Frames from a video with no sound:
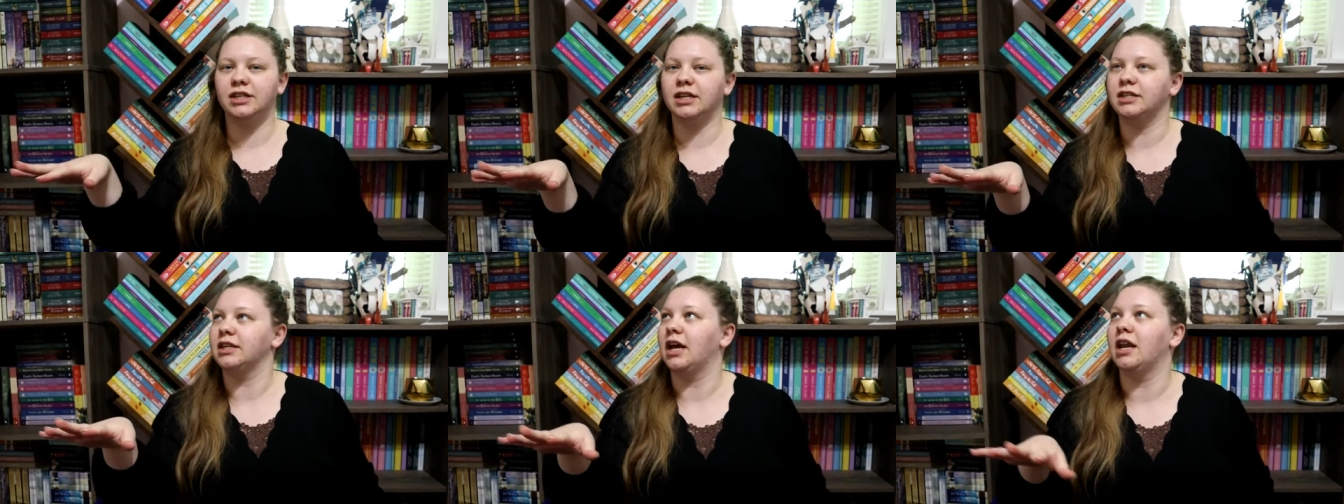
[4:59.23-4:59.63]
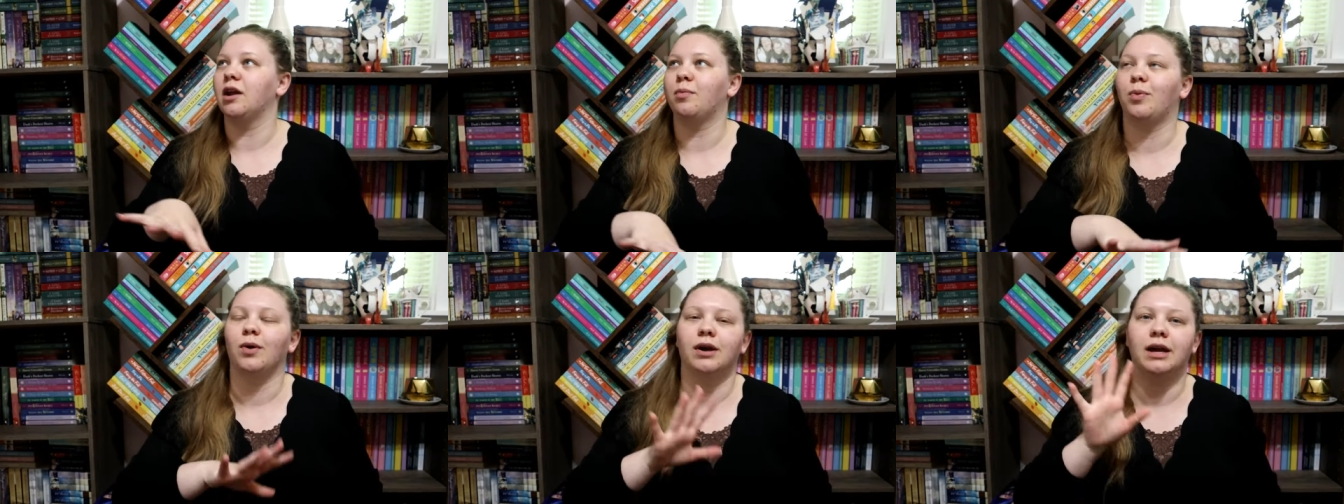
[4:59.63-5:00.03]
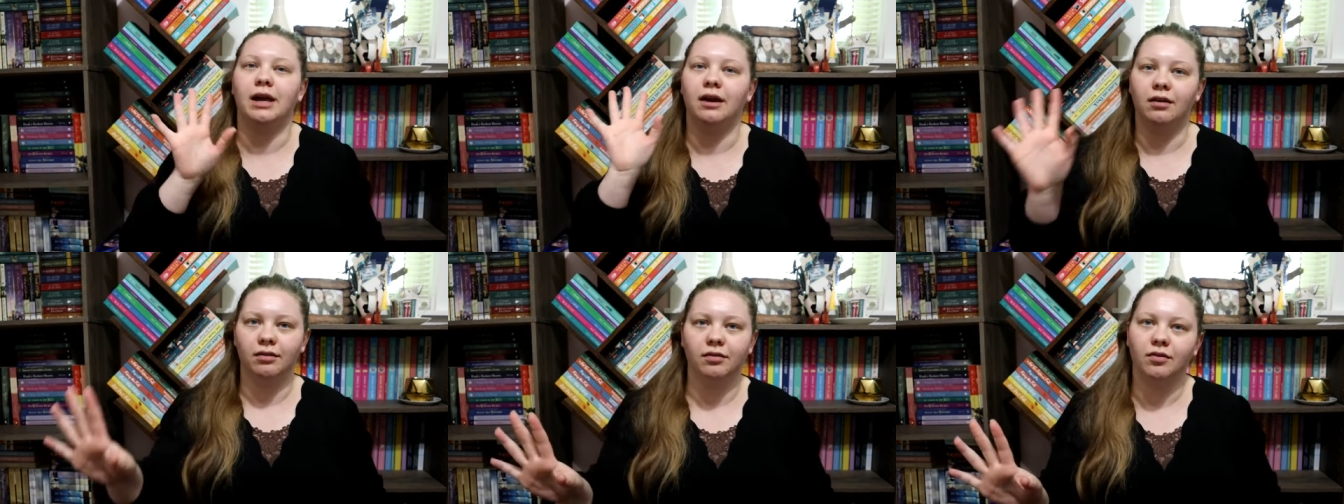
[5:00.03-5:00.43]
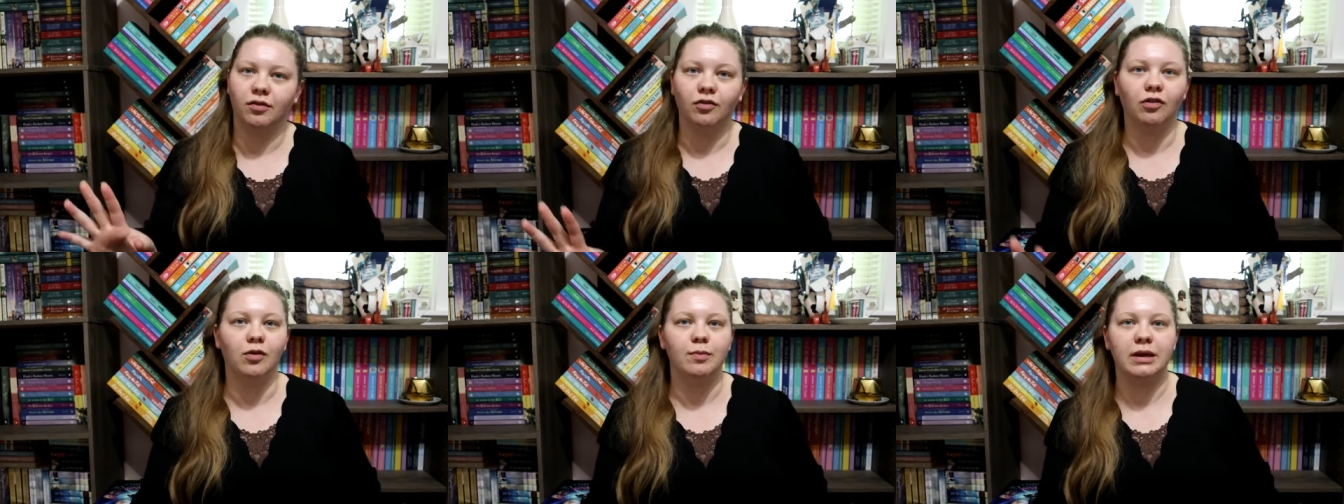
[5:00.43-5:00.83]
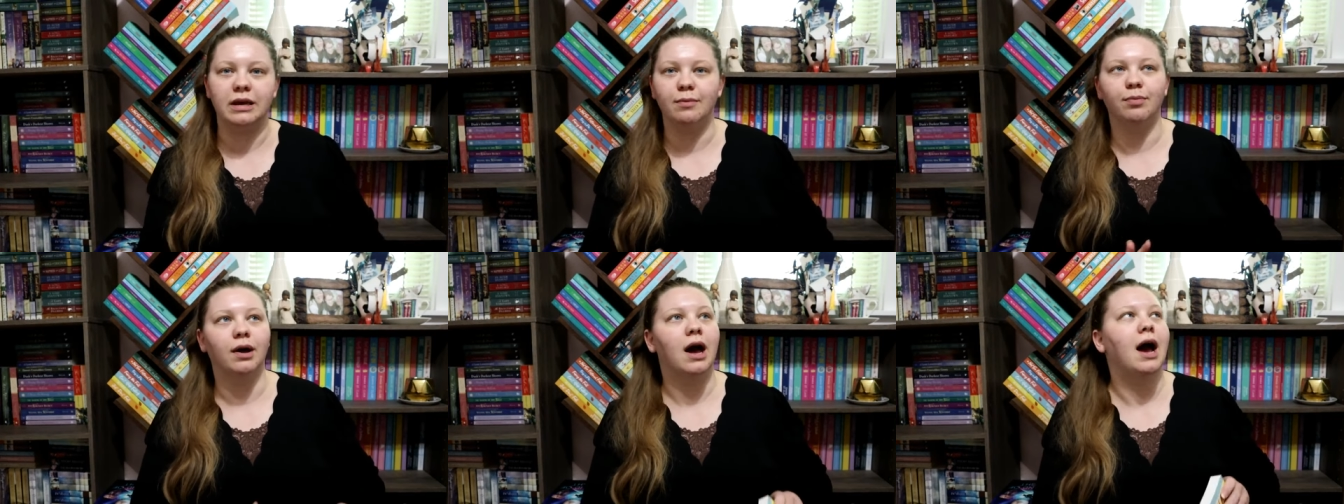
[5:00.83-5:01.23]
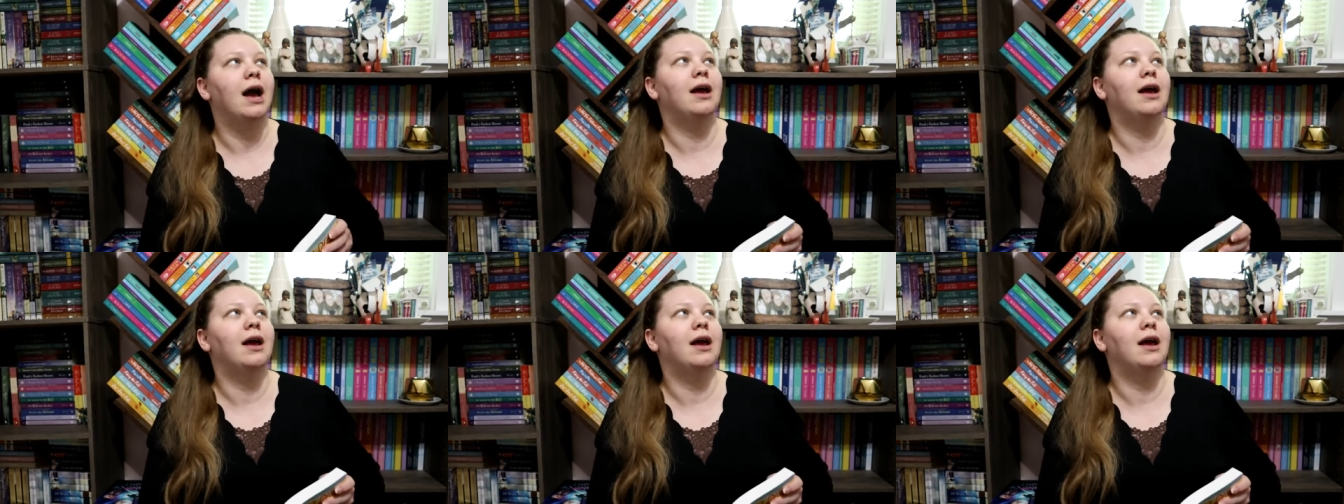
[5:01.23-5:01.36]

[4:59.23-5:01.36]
doesn't end up working for me, but